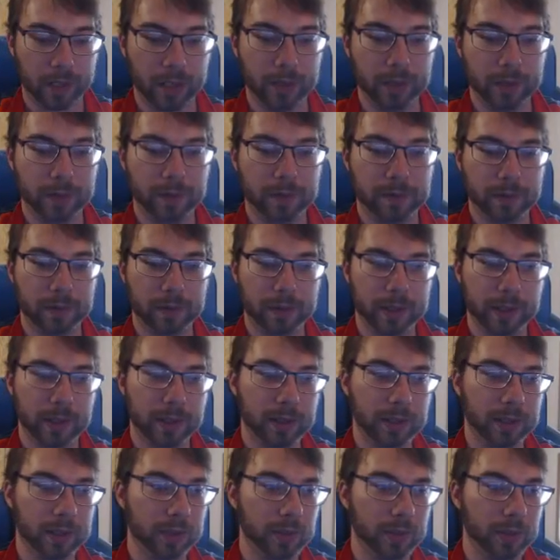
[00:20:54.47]
Are you for
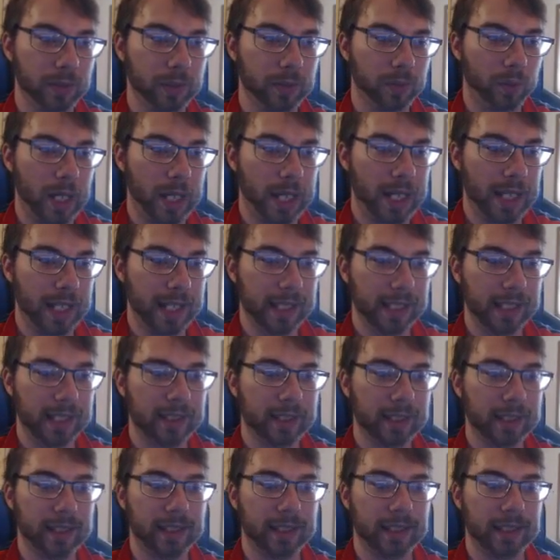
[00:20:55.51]
real, dude? Why?